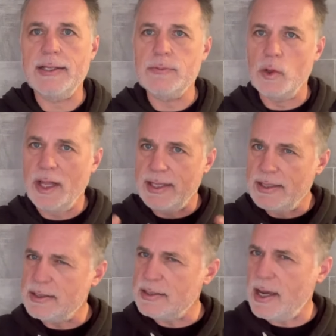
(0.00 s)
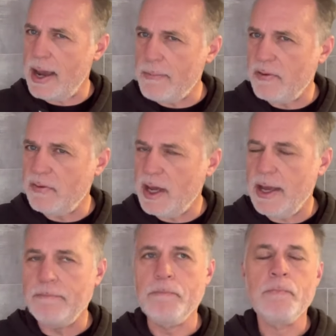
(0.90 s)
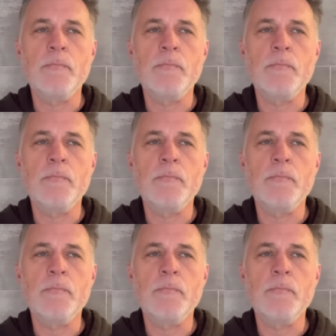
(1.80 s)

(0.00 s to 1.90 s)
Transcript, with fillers: It's more like this type of gun.